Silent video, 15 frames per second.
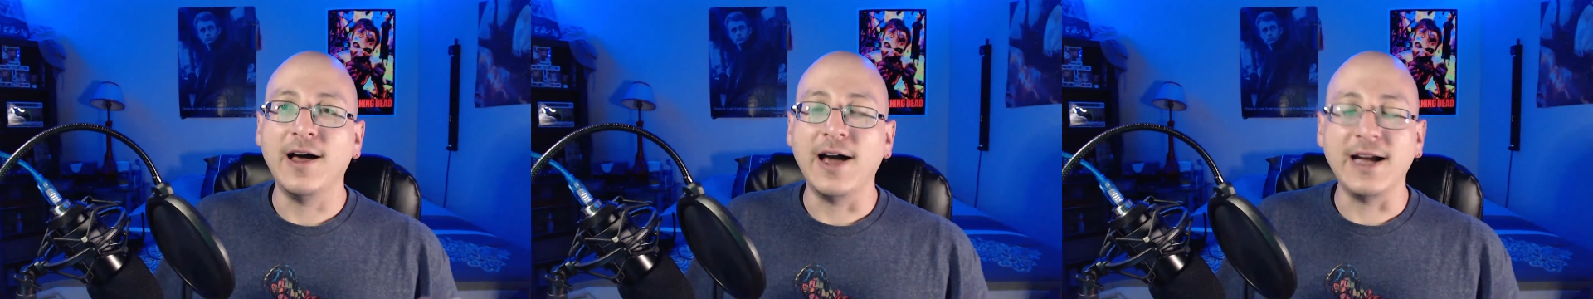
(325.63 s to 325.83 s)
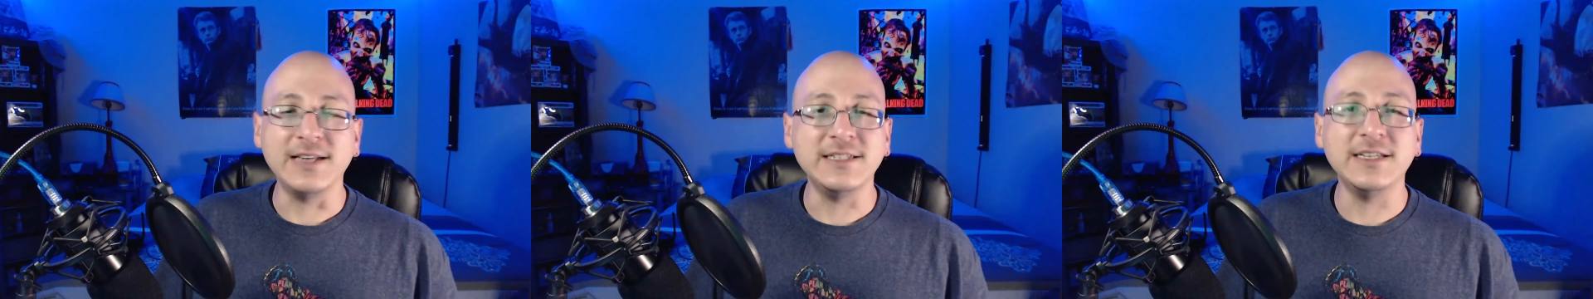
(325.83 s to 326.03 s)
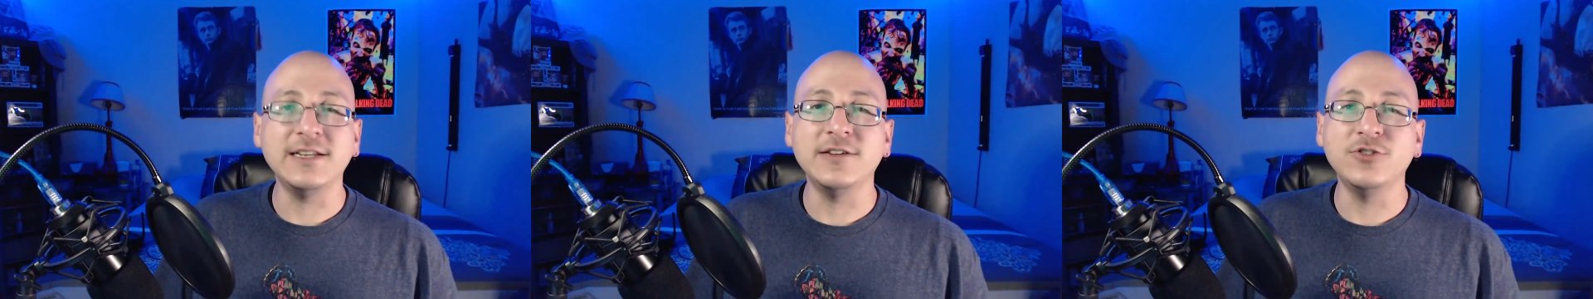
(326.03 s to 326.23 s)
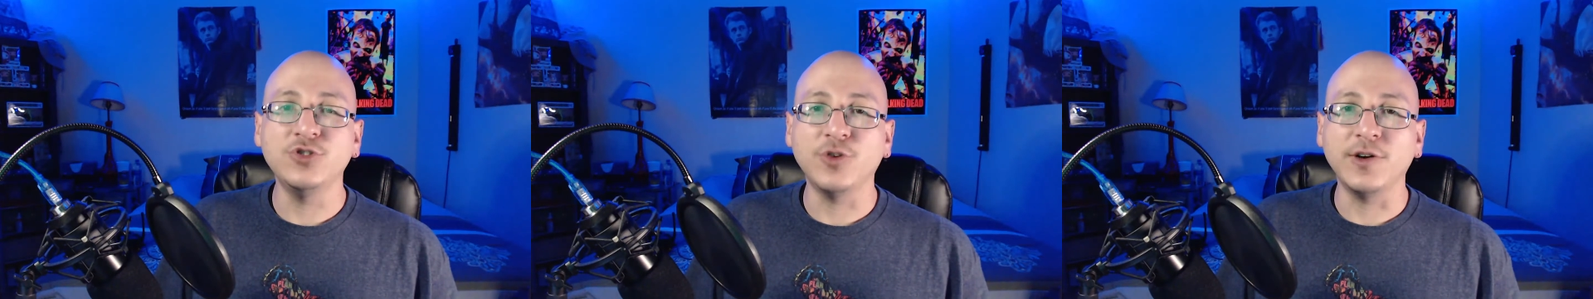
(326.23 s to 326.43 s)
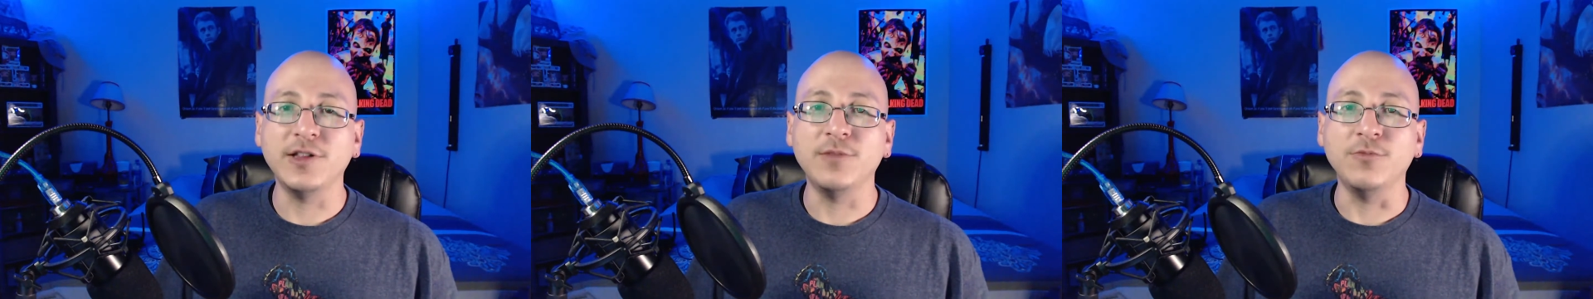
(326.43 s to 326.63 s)
I did
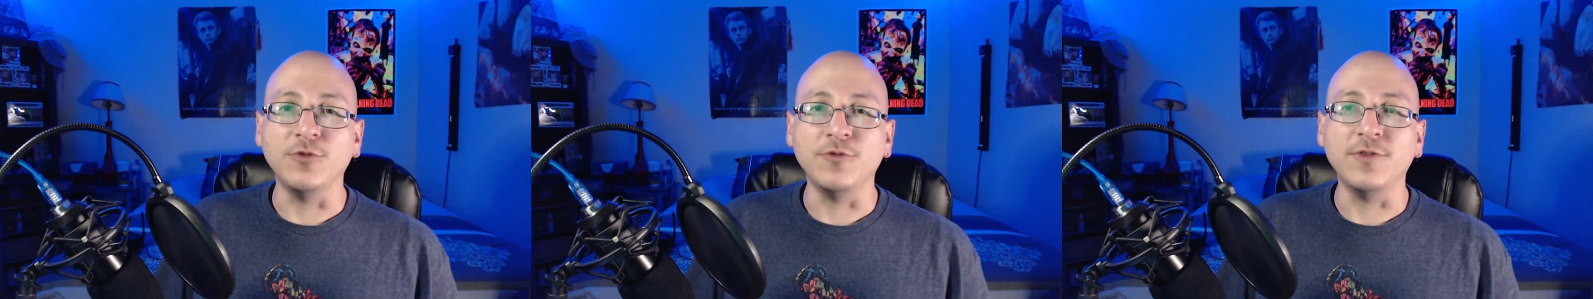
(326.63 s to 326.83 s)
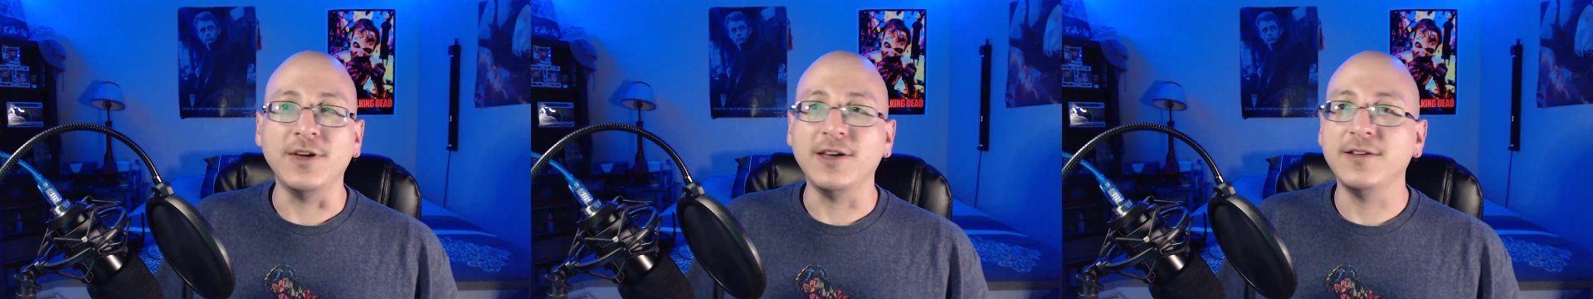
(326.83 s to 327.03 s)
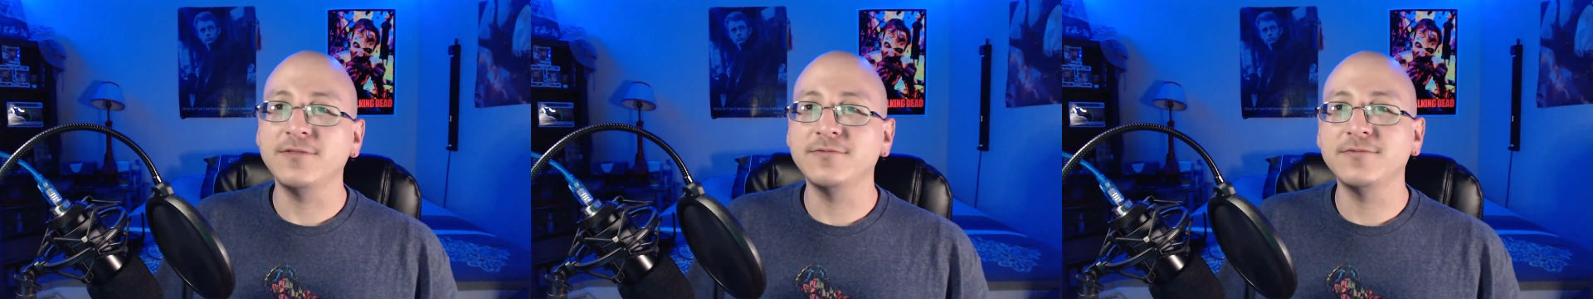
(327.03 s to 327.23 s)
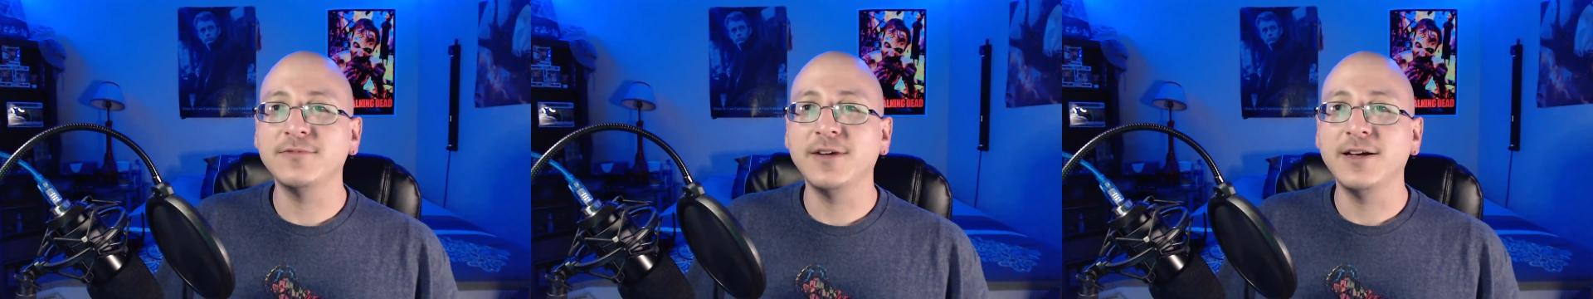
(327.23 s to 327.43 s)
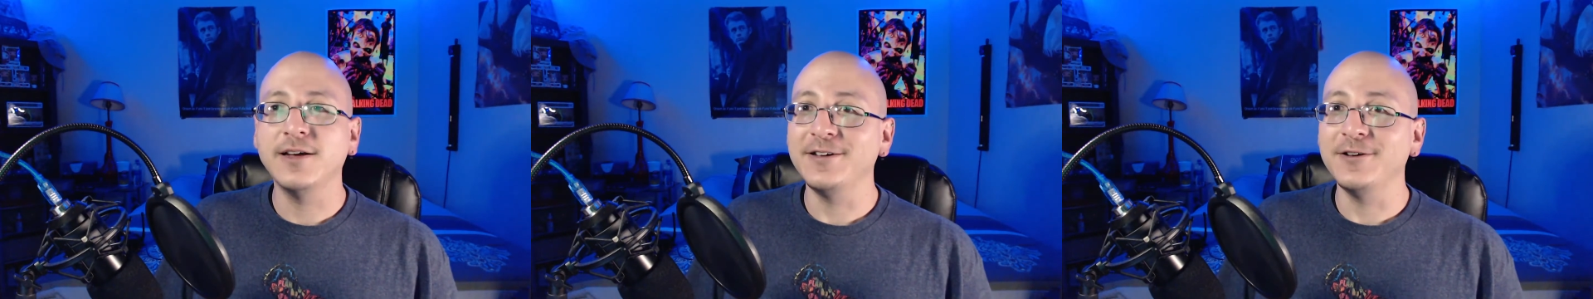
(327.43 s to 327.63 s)
enjoy the movie.
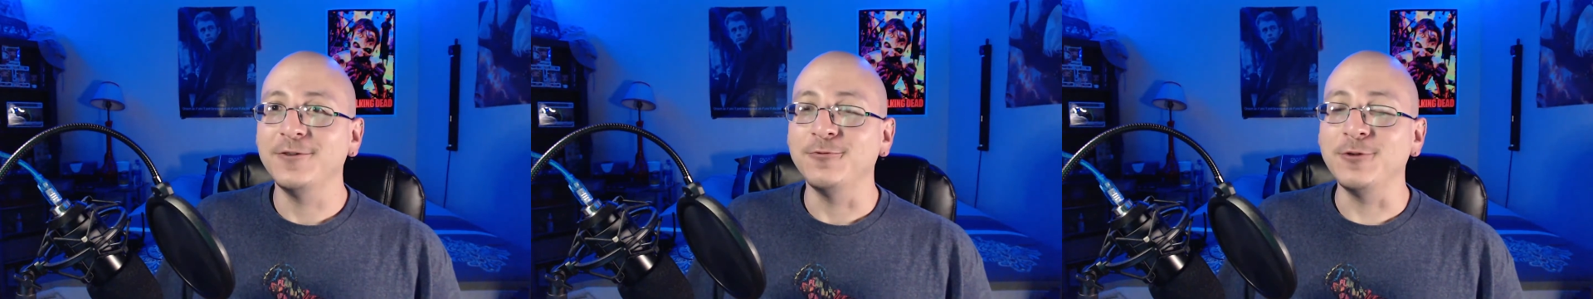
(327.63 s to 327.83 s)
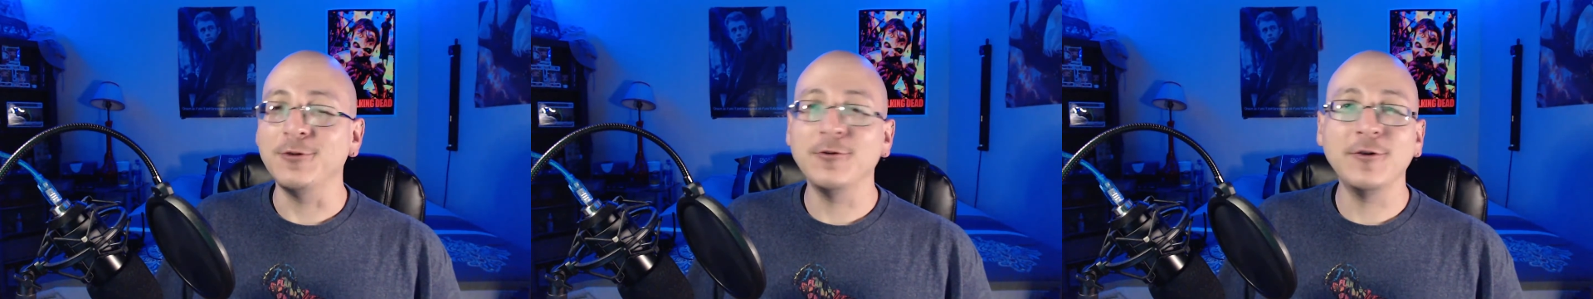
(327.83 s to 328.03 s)
We